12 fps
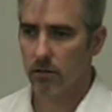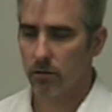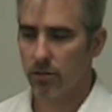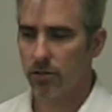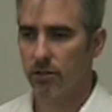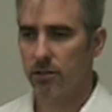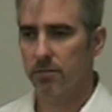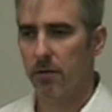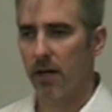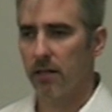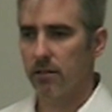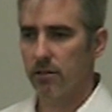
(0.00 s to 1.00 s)
what you're
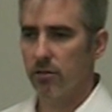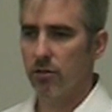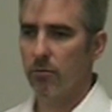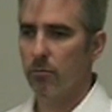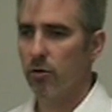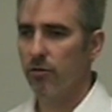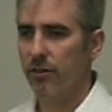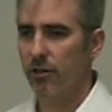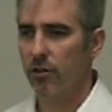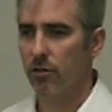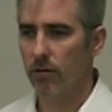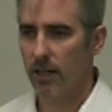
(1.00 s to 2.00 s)
inspired to do, to move in
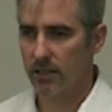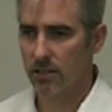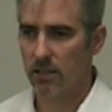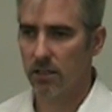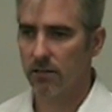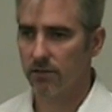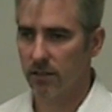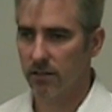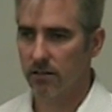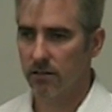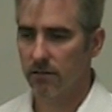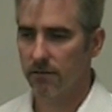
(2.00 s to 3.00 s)
the direction of it
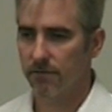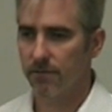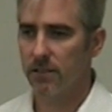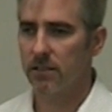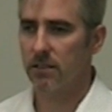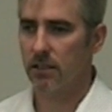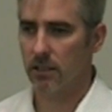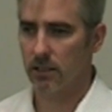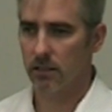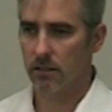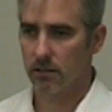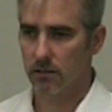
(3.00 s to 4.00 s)

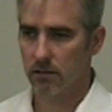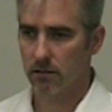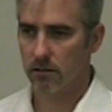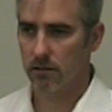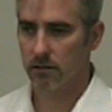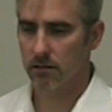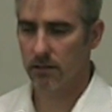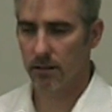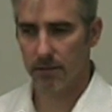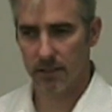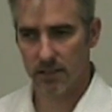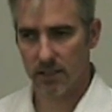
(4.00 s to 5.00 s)
physically. Does
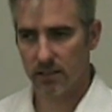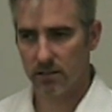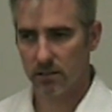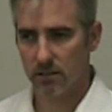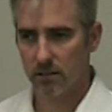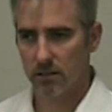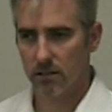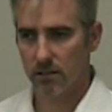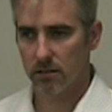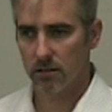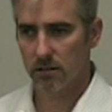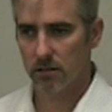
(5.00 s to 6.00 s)
that make sense?
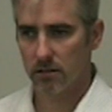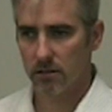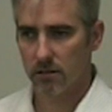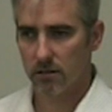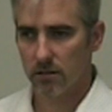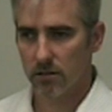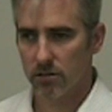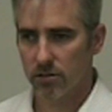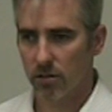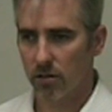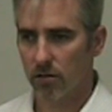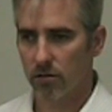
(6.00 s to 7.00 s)

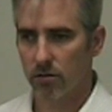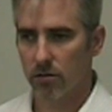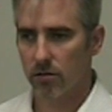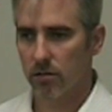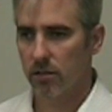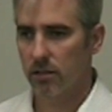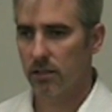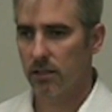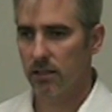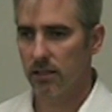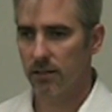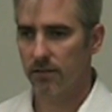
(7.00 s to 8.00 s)
So
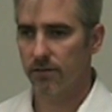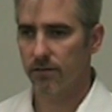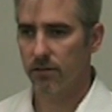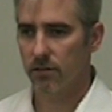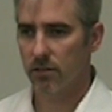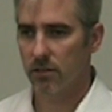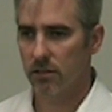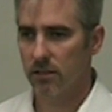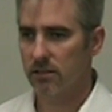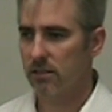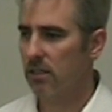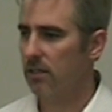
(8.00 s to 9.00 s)
if,
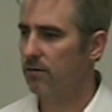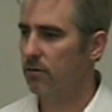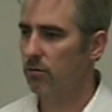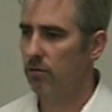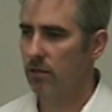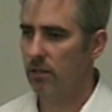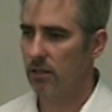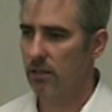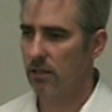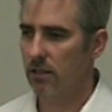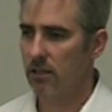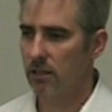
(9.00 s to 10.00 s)
let's say
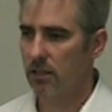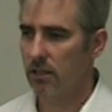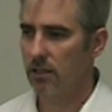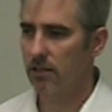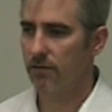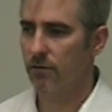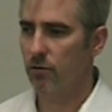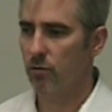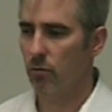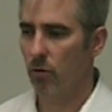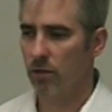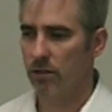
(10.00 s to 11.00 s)
if you
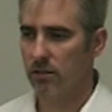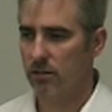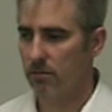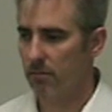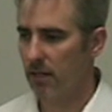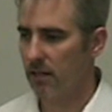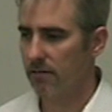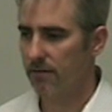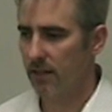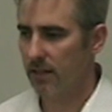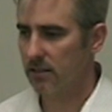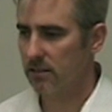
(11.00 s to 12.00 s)
wanted to
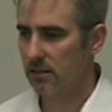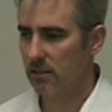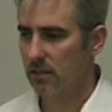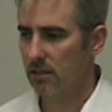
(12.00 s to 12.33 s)
manifest